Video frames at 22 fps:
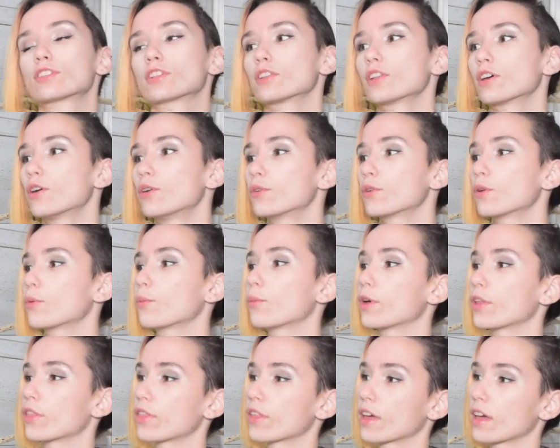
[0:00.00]
alone
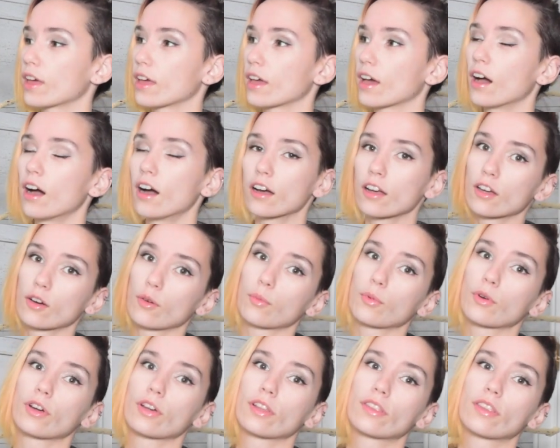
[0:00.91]
with a hunk of
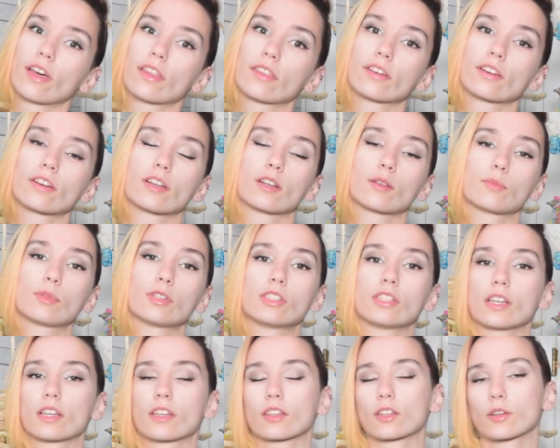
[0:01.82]
wood that they're going to be
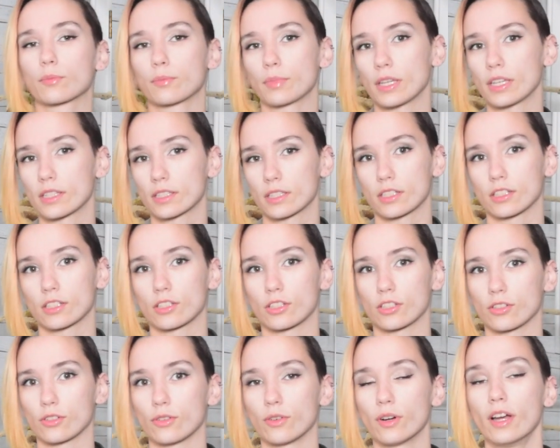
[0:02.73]
digging their beaks
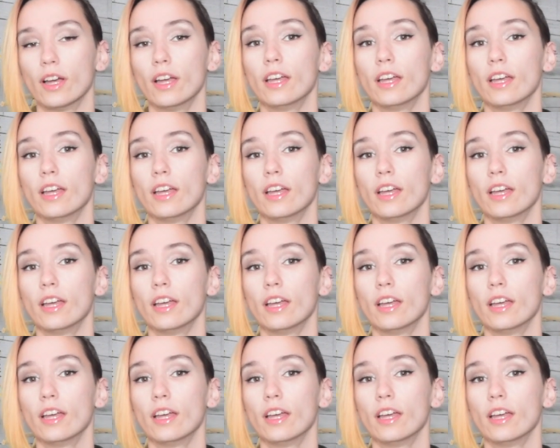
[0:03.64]
into.